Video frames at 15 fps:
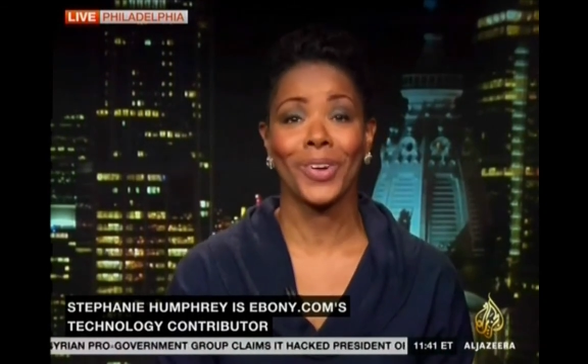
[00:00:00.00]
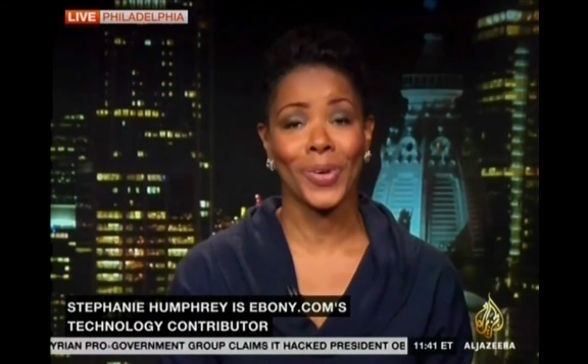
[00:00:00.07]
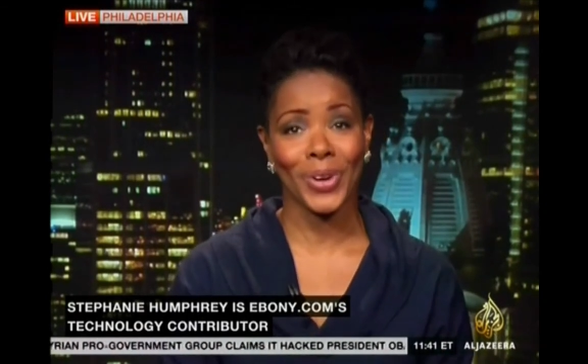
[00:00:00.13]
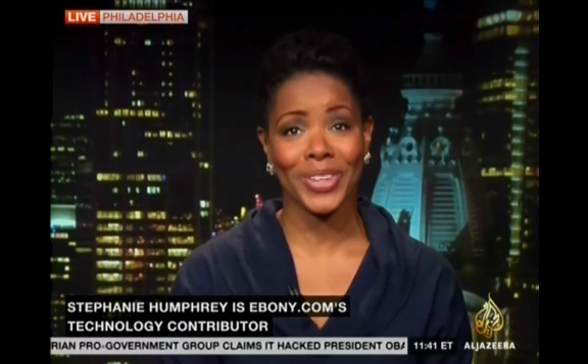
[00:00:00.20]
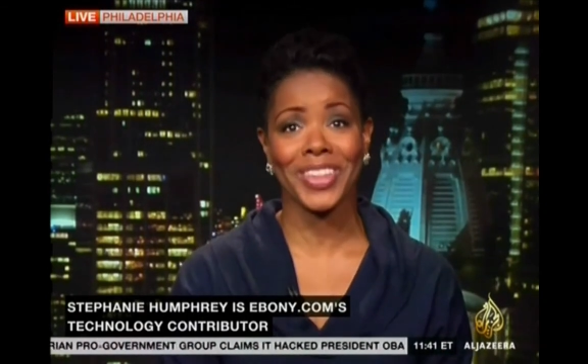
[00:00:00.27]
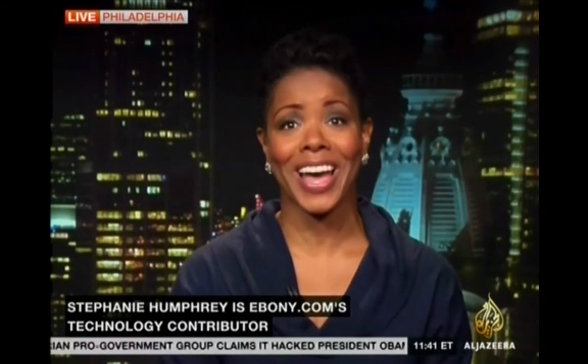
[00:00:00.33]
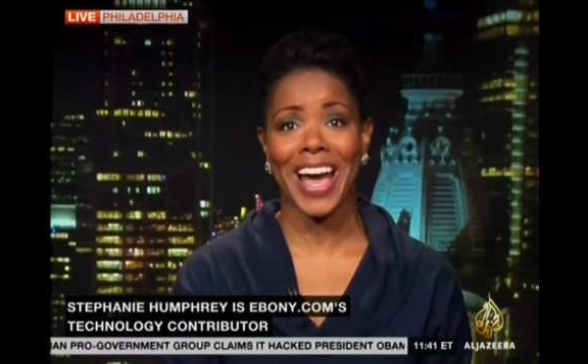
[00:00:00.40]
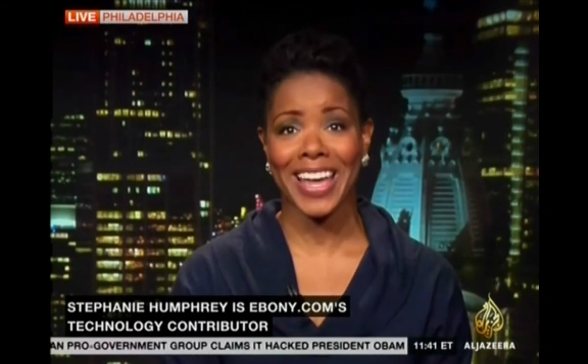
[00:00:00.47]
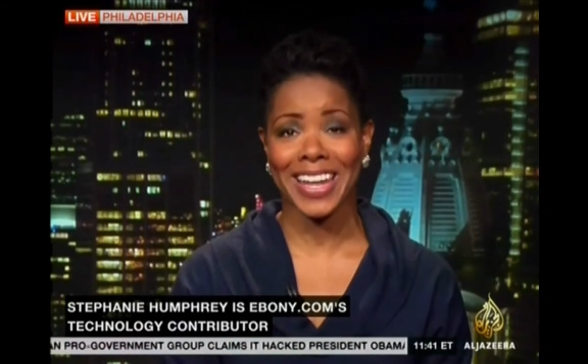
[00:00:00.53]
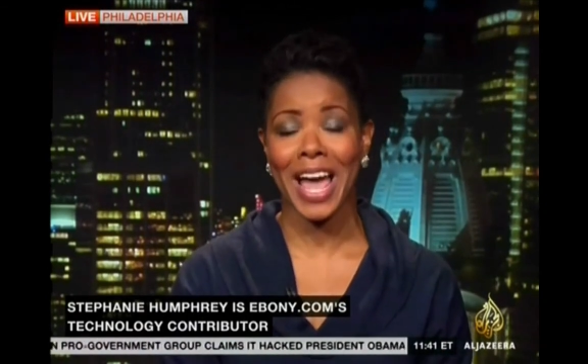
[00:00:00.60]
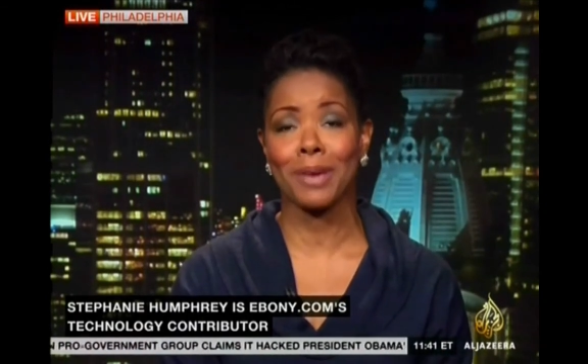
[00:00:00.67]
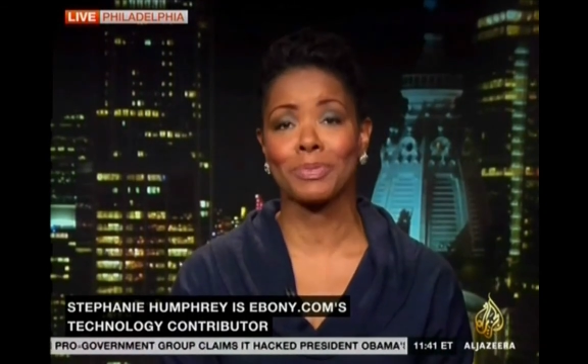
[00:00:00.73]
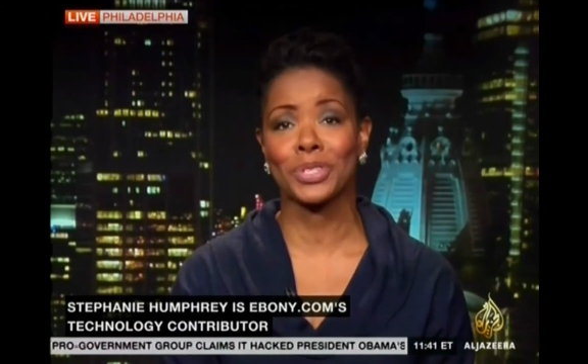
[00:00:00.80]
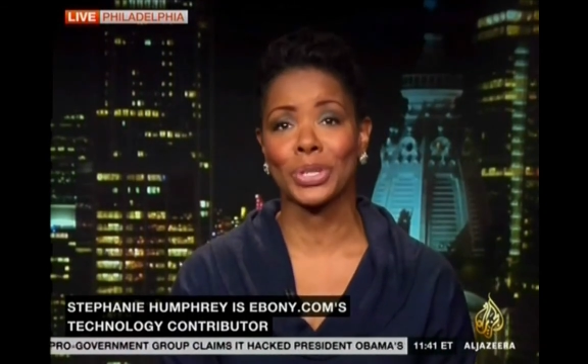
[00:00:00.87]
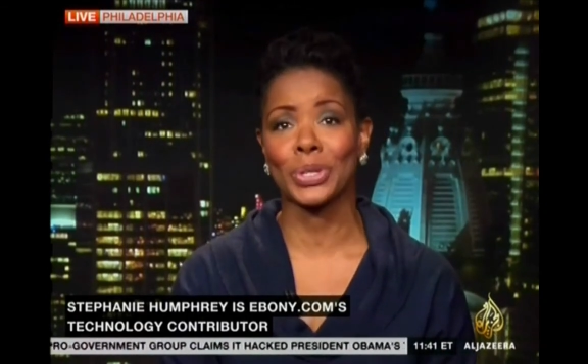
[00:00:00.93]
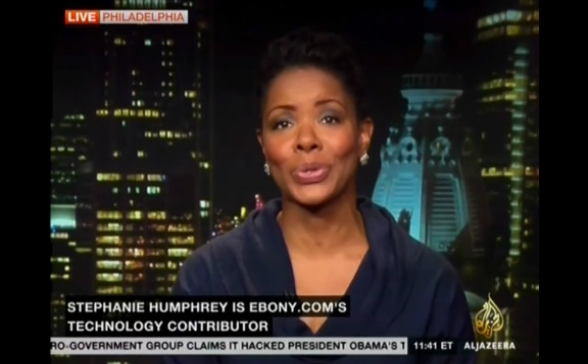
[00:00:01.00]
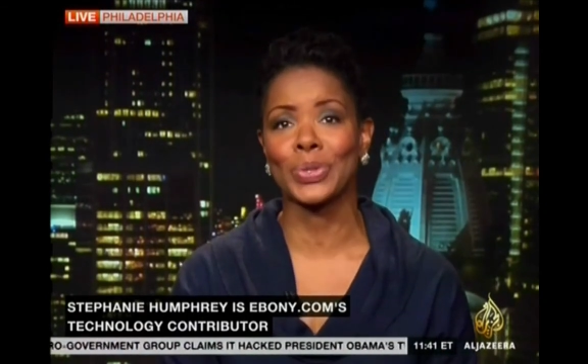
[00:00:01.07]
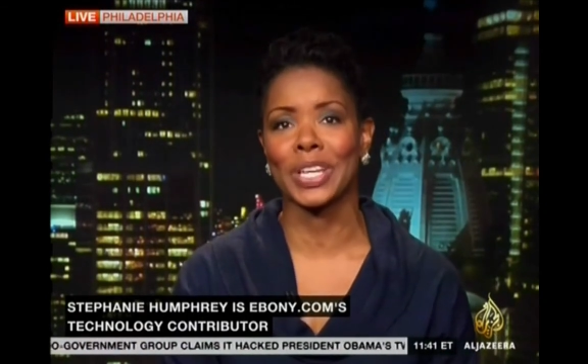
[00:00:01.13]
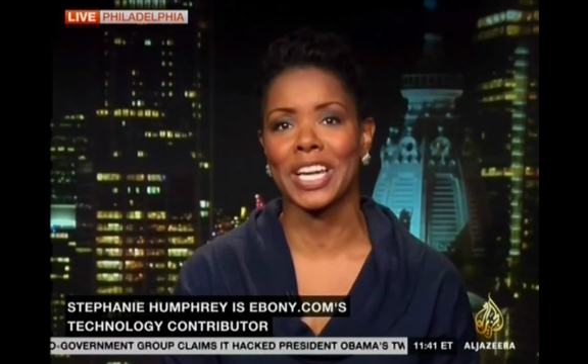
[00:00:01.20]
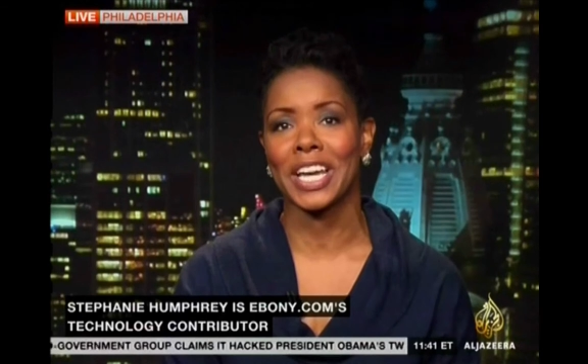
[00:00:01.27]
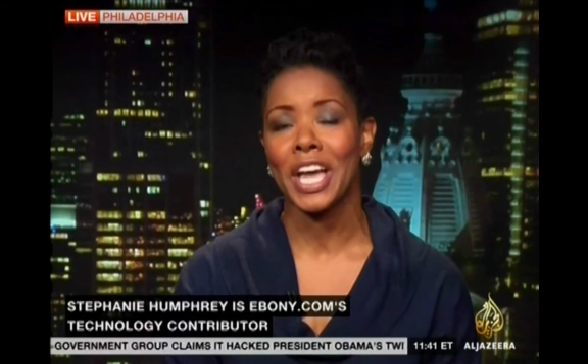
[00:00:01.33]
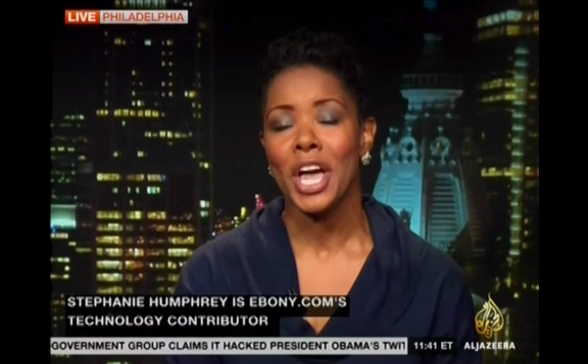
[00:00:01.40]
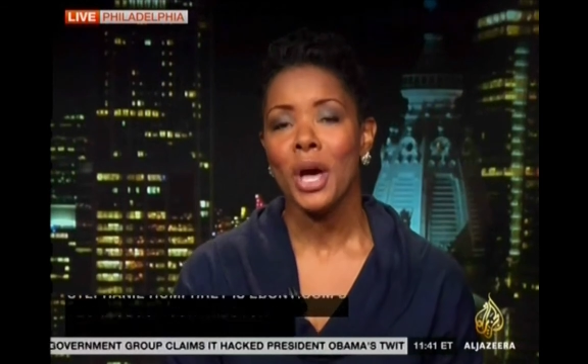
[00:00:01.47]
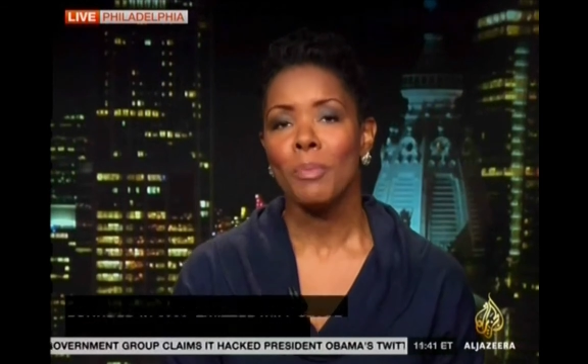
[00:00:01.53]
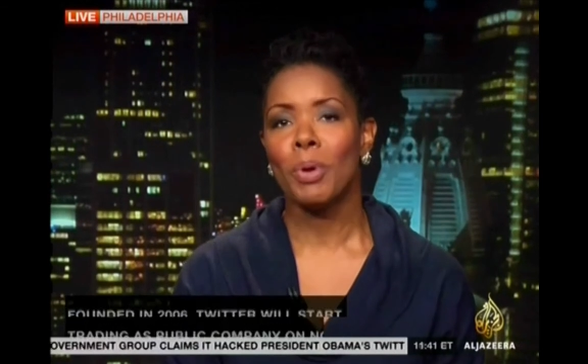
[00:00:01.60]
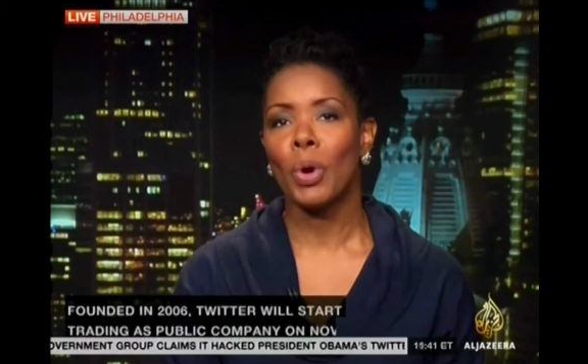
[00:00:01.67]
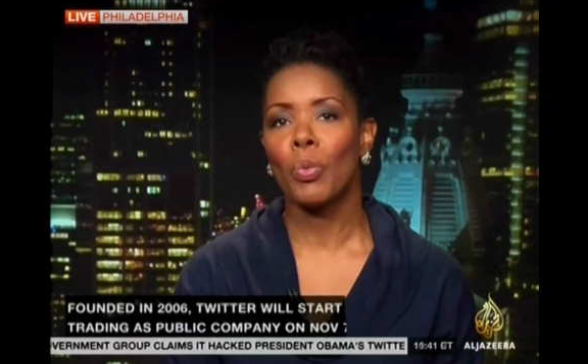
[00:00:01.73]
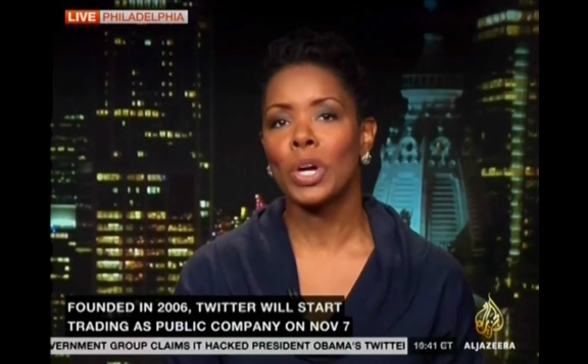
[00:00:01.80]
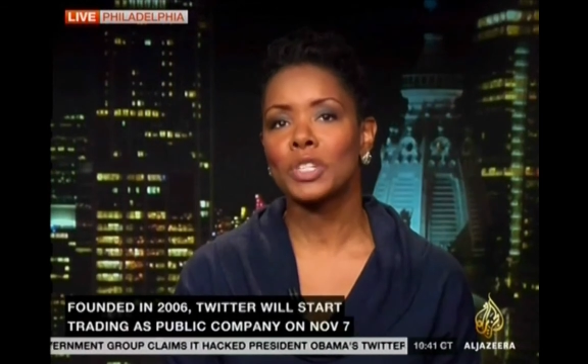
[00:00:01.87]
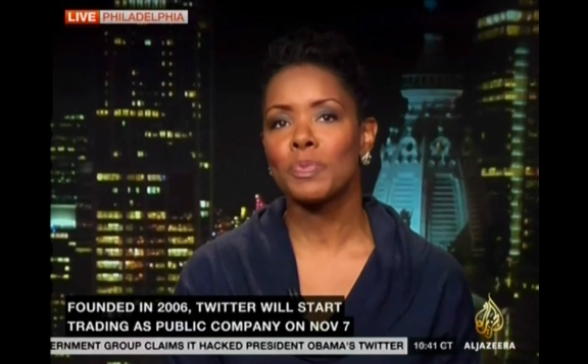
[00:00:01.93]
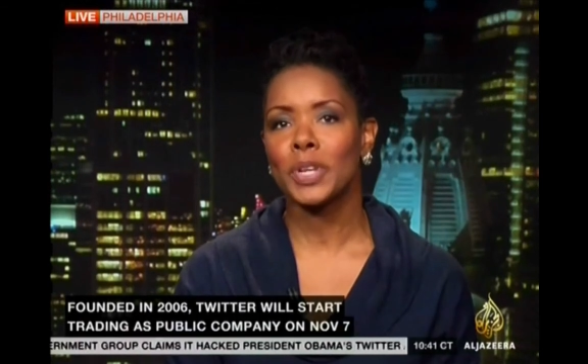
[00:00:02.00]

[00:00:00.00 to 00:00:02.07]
or that, absolutely. But what's